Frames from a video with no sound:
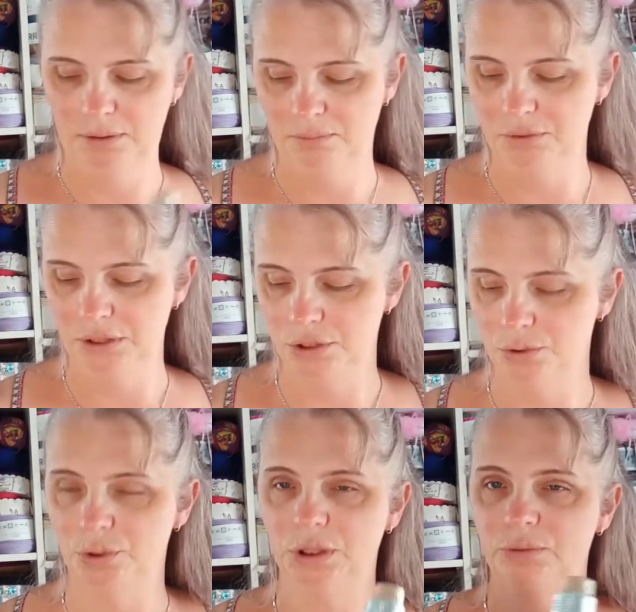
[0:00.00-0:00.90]
but I'm pretty
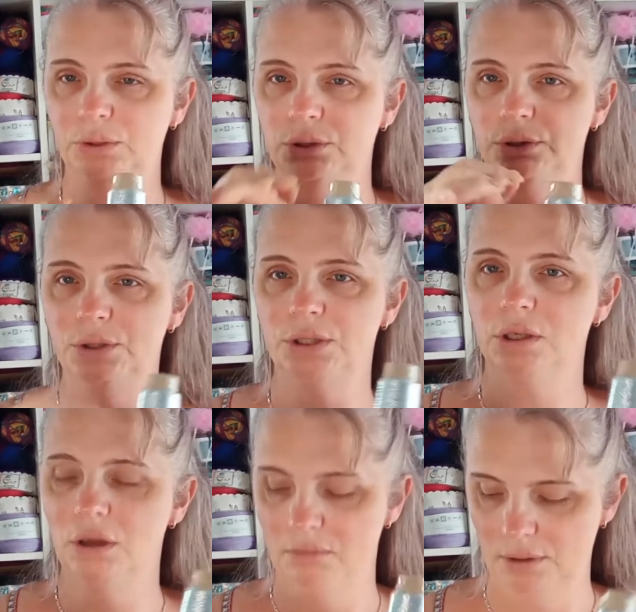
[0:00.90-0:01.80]
sure you will use
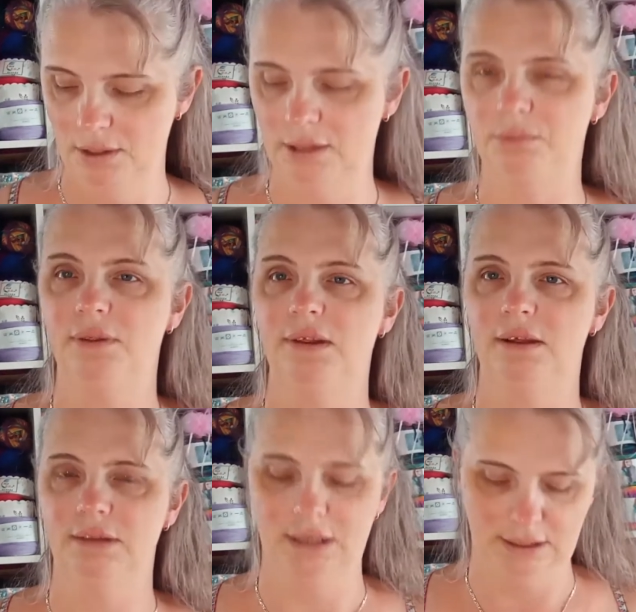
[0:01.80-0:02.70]
combined with the
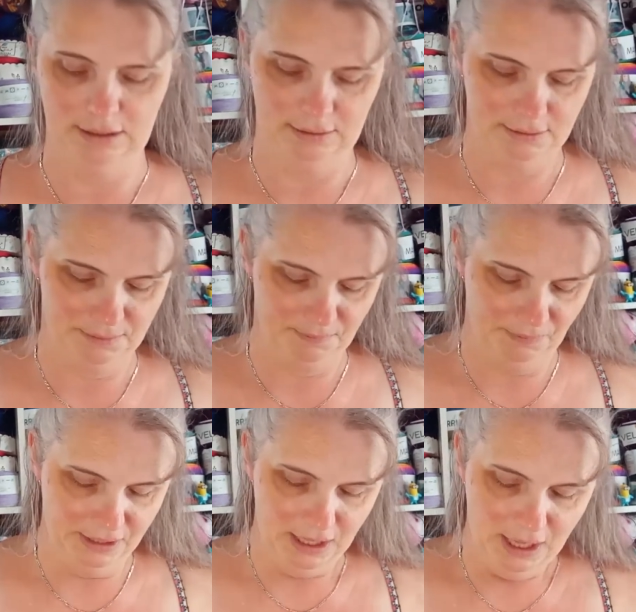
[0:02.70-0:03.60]
other yarns.
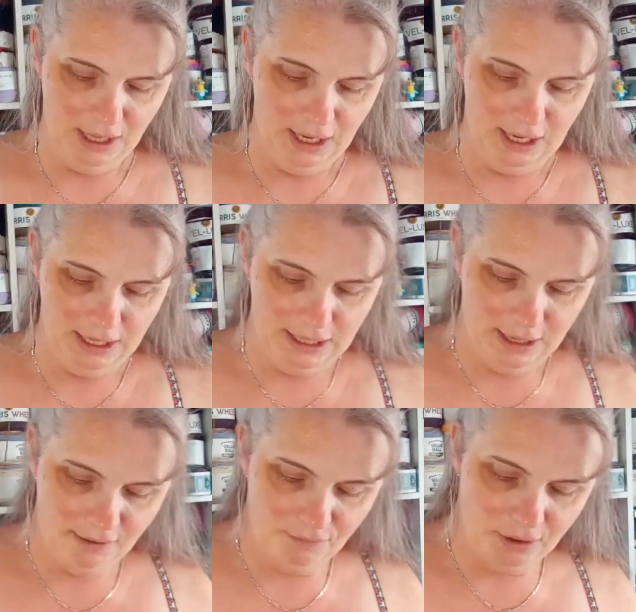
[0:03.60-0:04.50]
And
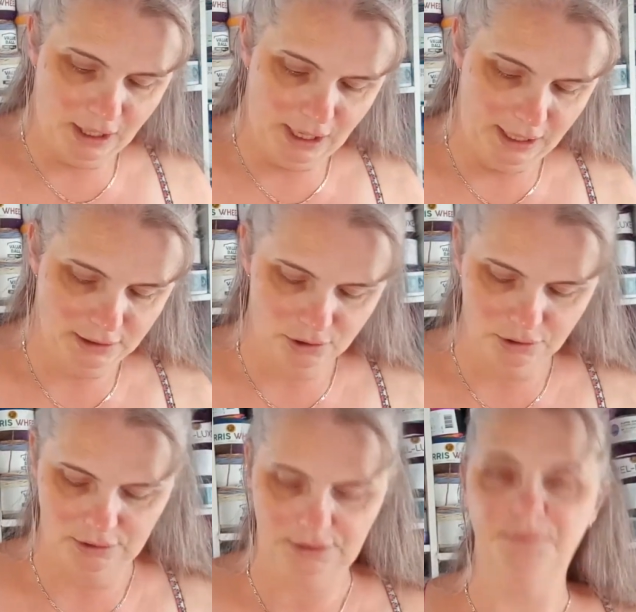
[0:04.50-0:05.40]
now for our
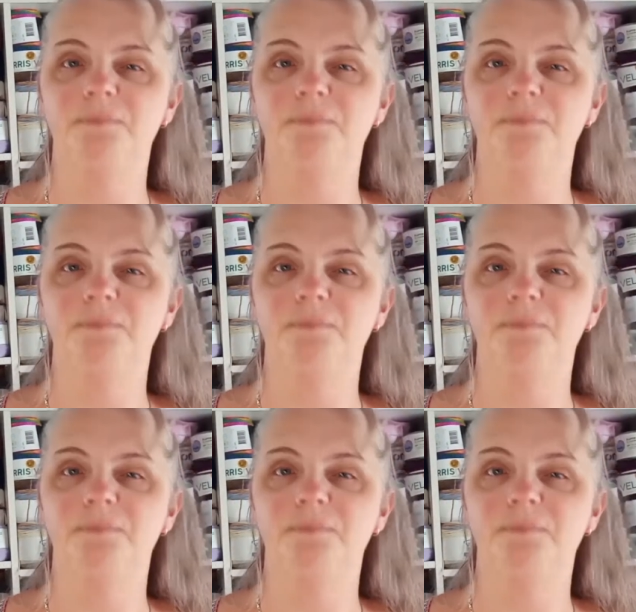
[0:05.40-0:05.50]
extras.